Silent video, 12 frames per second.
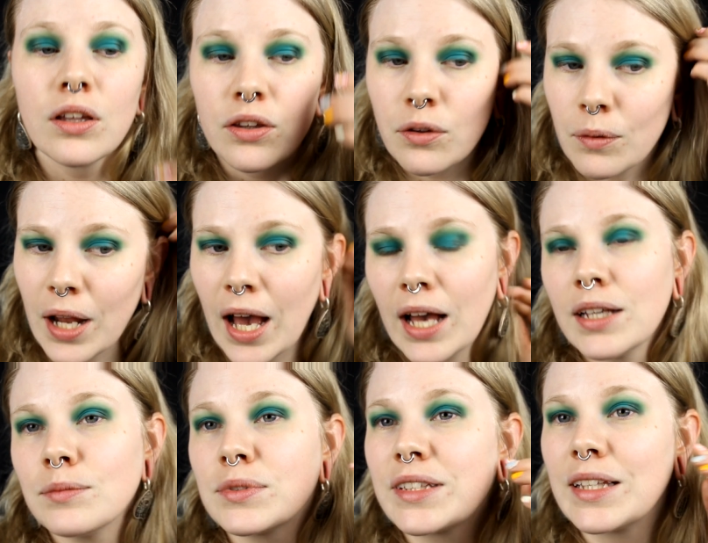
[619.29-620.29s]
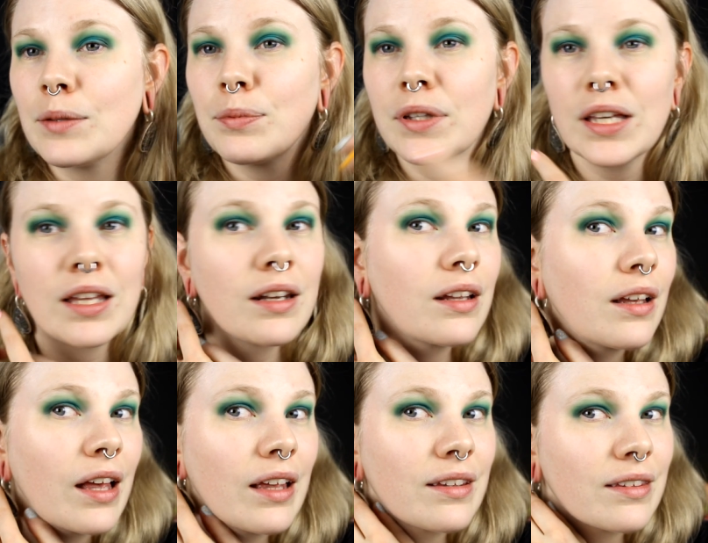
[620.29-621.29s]
So when I am sleeping and
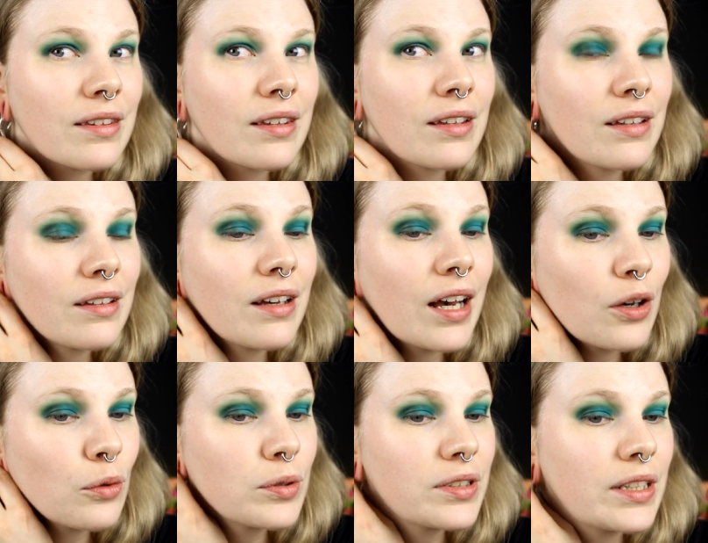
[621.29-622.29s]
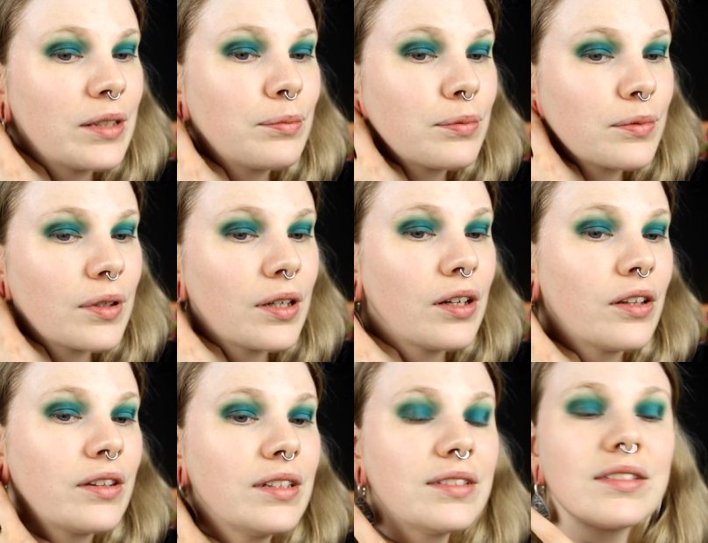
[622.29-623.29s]
as I will sleep
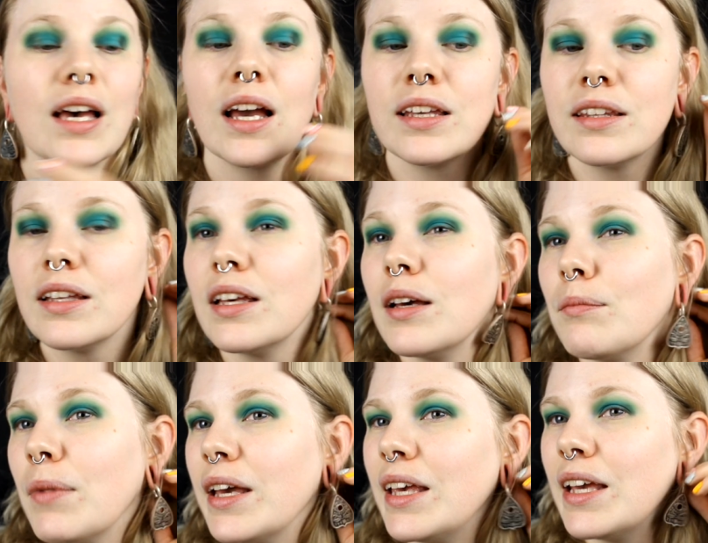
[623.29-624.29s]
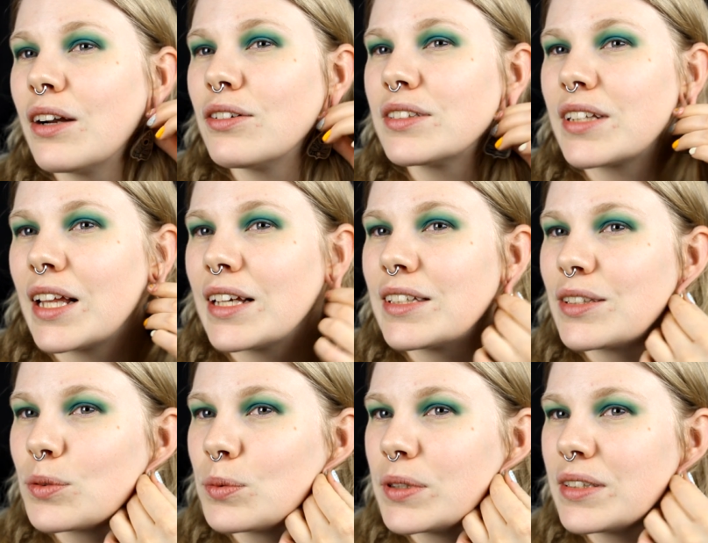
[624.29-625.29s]
on this side, my ear is like
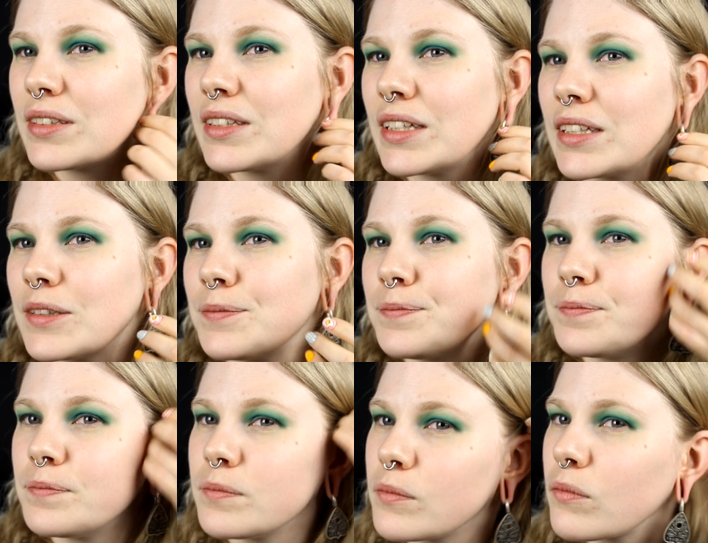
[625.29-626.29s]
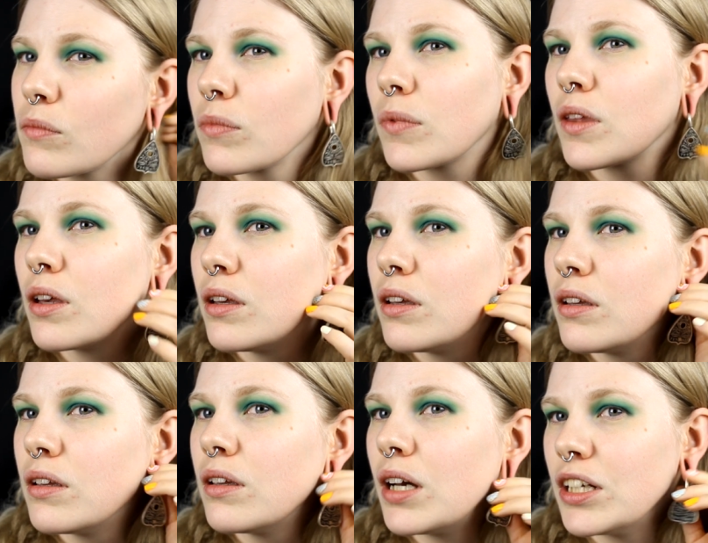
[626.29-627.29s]
twisting.
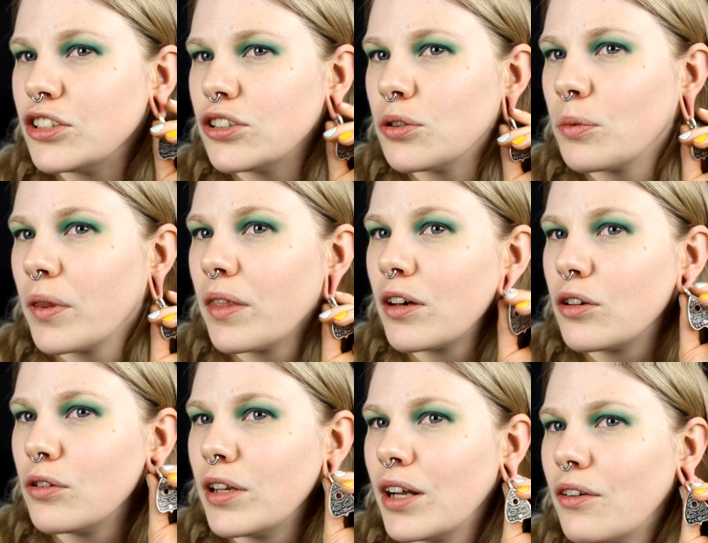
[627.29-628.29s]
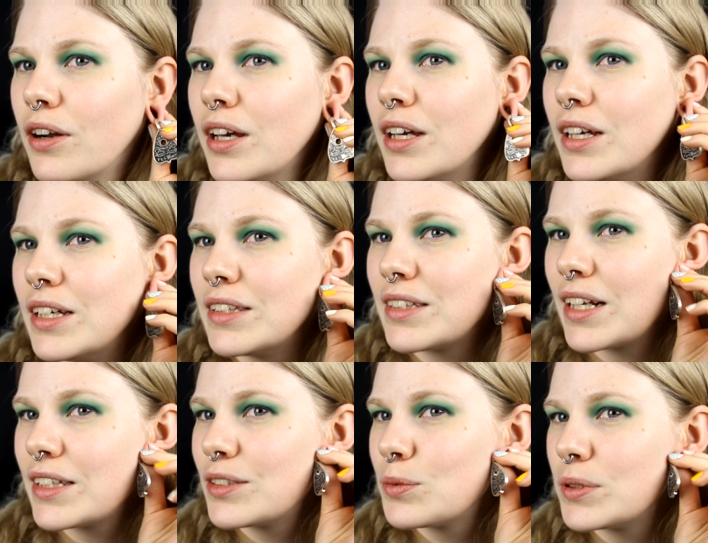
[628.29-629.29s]
I show with a good ear. It's
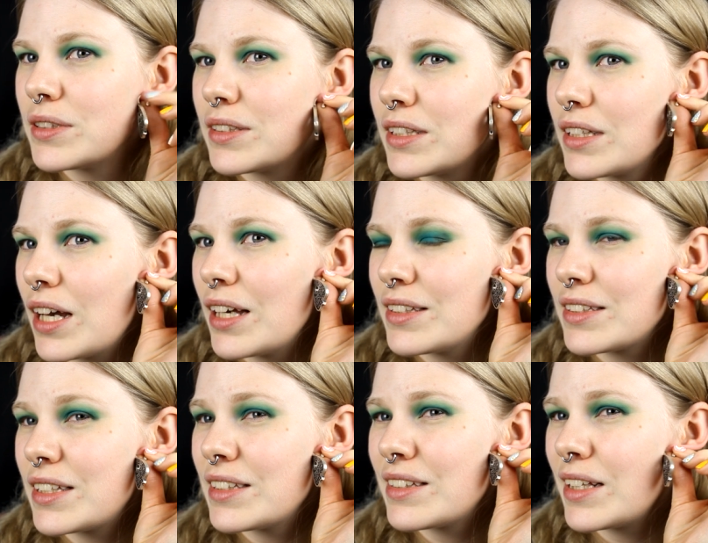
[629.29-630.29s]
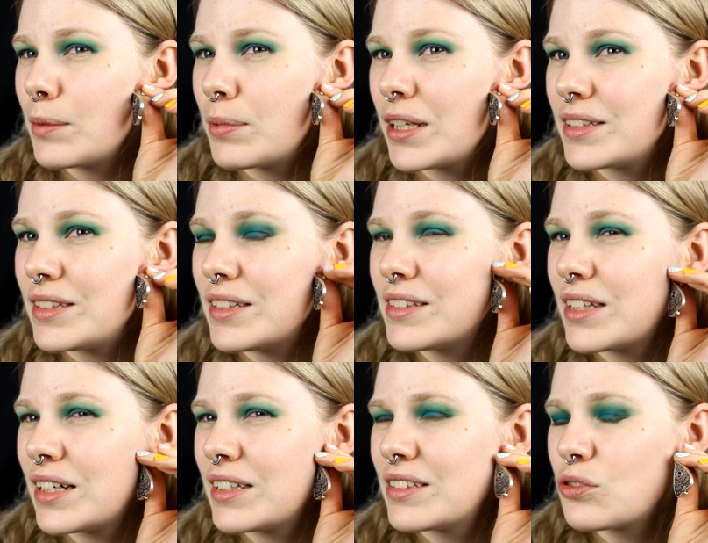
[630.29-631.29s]
like twisting. I can sleep like this
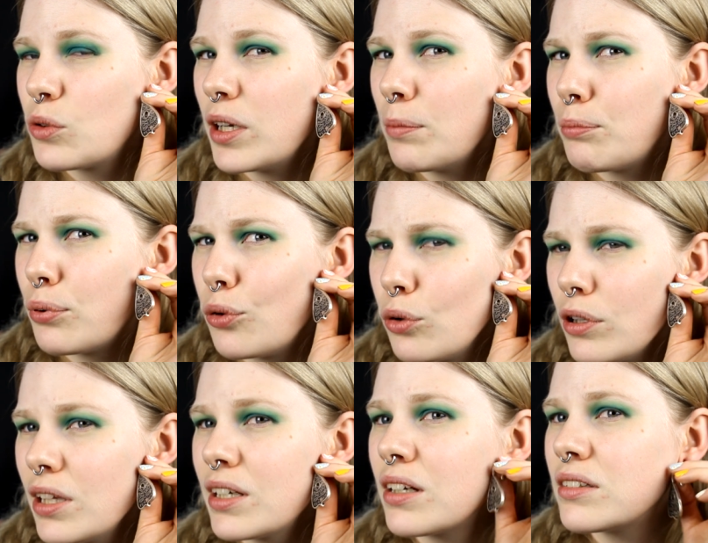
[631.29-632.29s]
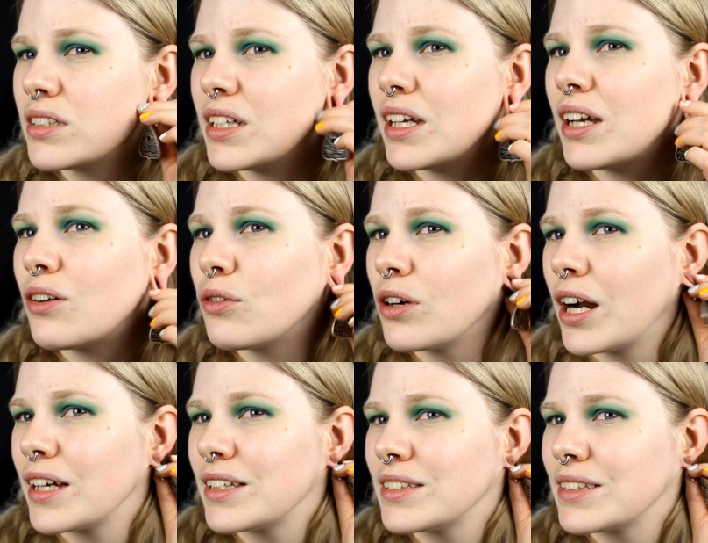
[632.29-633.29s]
and it's really pulling on the ear or
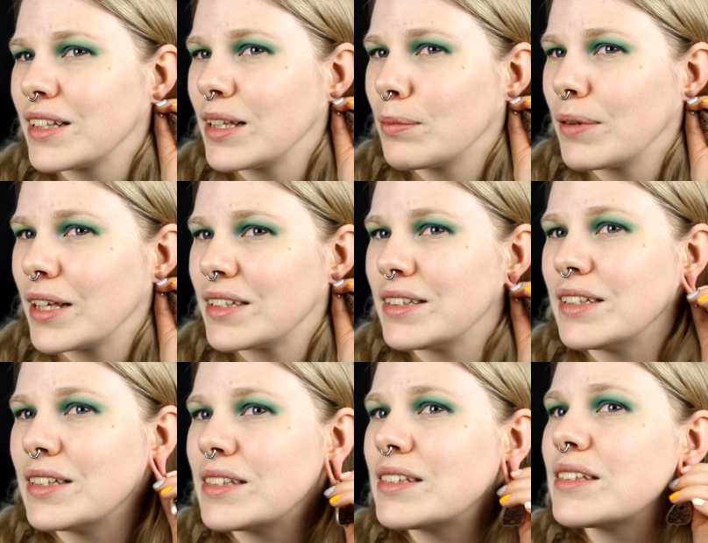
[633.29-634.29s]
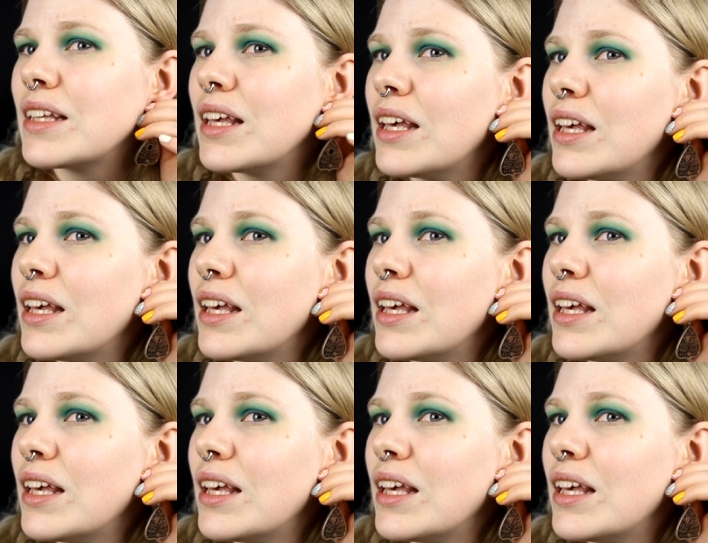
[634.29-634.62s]
I can sleep like this.